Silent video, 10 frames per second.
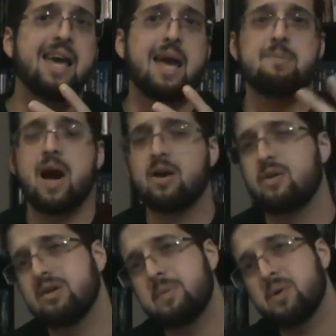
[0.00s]
am not
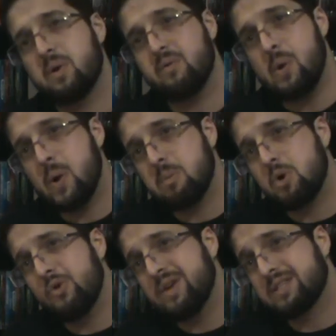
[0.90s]
going to be reviewing
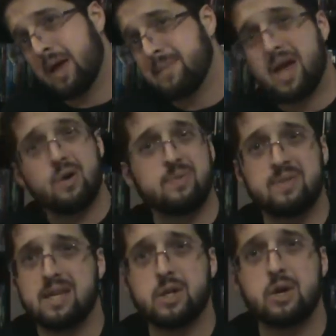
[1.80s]
movies coming out in
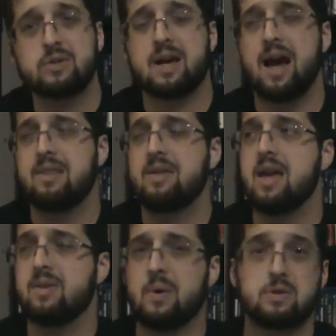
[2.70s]
theaters. I
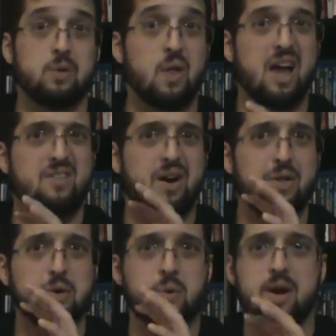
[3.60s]
think there's a lot of
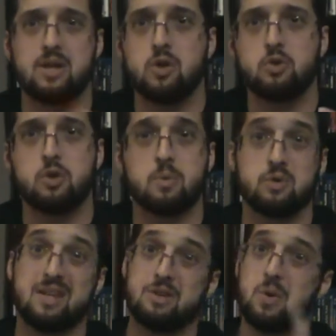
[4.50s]
other great YouTubers
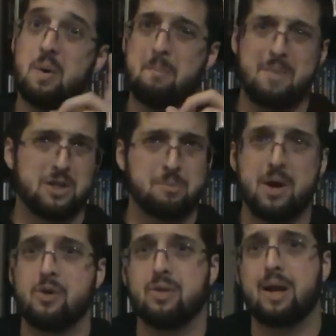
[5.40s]
that do it much
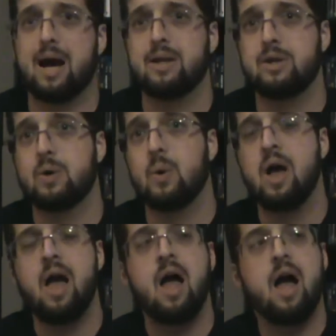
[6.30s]
better than I do.
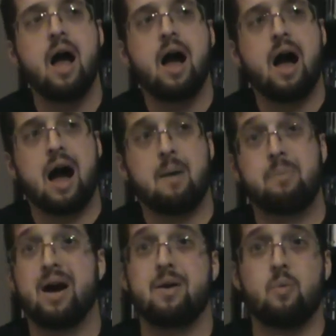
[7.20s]

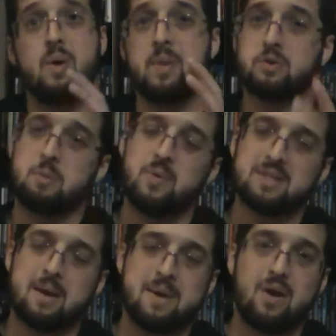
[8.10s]
But when those movies
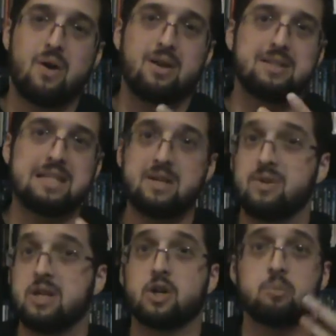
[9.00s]
come out on
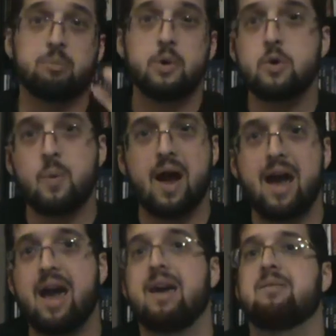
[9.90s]
DVD or
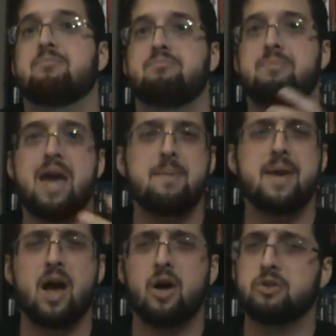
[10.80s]
Blu-ray,
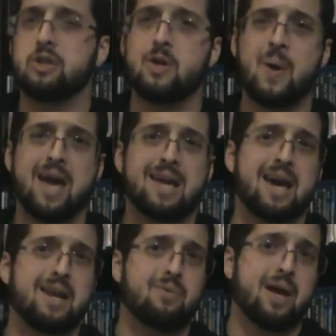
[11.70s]
maybe I'll do a
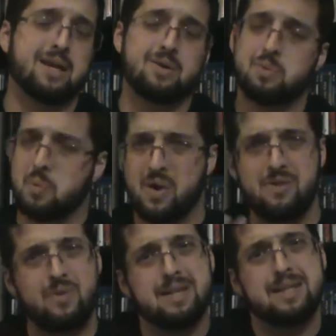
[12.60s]
kind of like
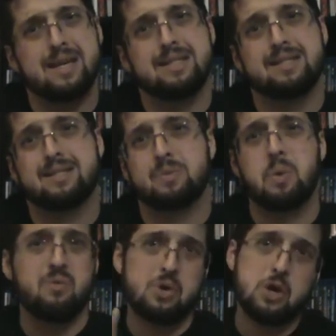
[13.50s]
revisit
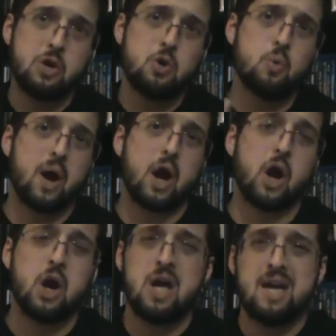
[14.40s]
review
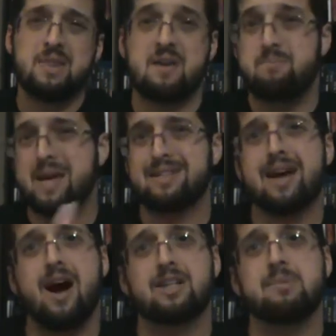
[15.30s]
where they've been
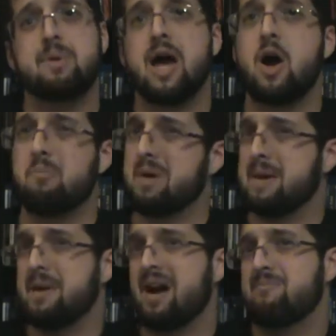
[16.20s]
talked about,
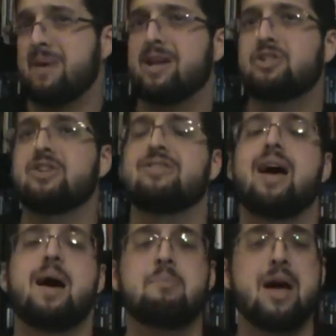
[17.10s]
maybe I've mentioned
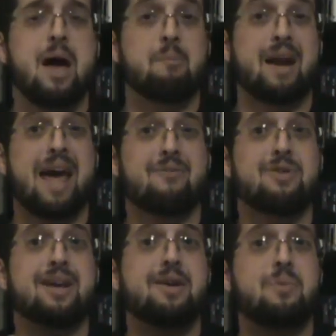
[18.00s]
them, but I haven't
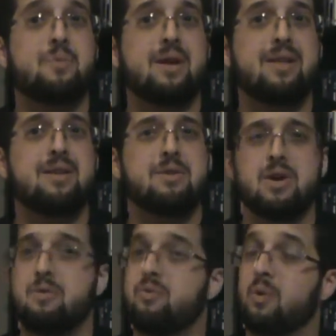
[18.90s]
done a really
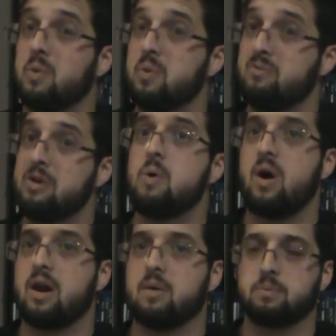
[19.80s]
good full review
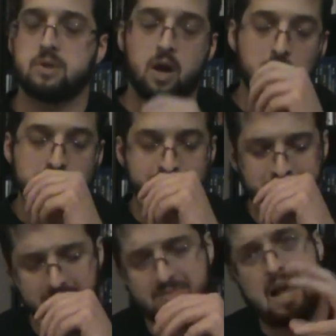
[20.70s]
on them. So
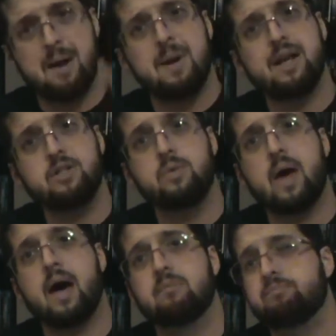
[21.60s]
I might do
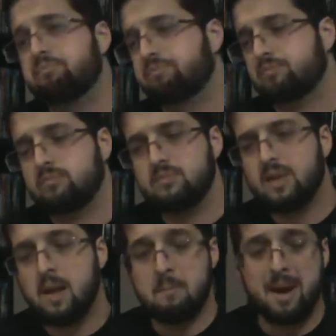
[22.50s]
that.
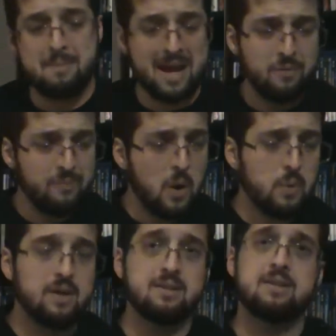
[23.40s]
My main
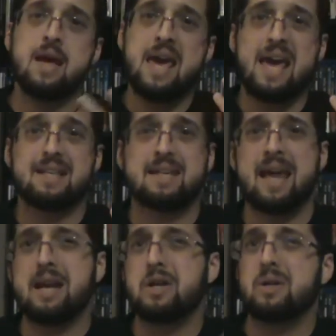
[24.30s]
focus is
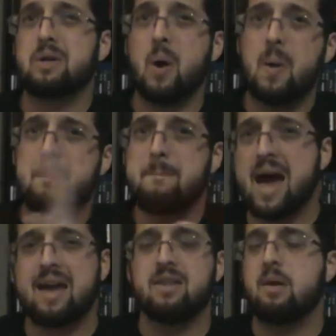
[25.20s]
kind of going
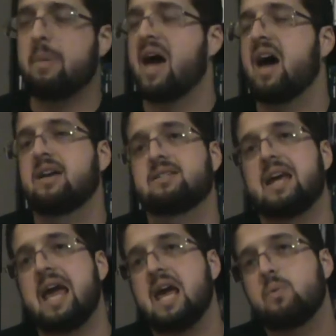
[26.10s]
back in the past
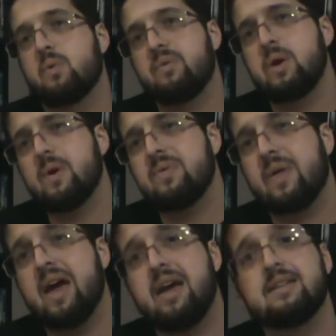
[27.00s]
and reviewing
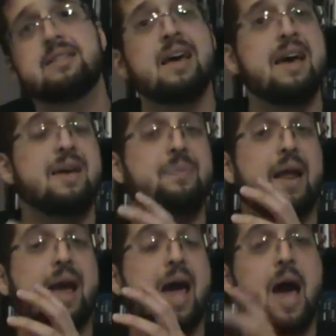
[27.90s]
things that
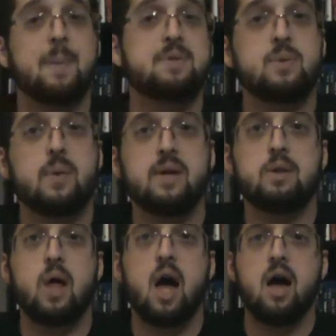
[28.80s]
I absolutely
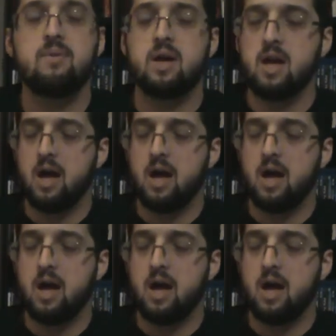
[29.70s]
love,